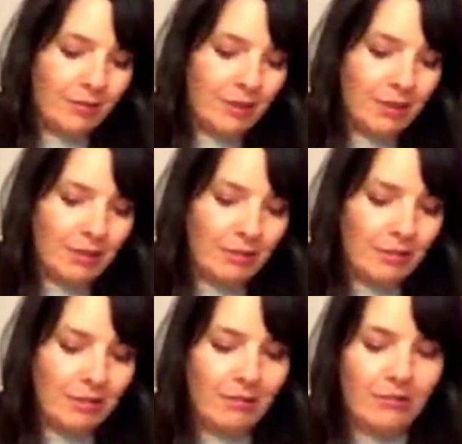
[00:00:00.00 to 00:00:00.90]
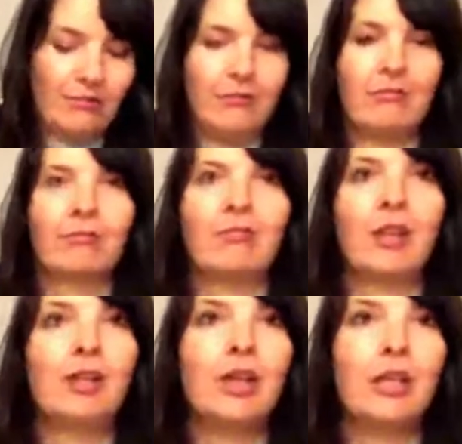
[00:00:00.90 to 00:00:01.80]
is it?
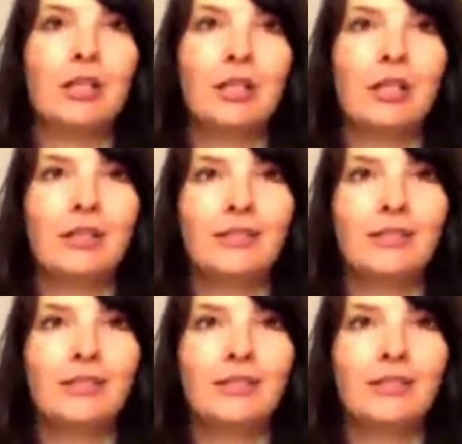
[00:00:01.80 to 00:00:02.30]
Crutch.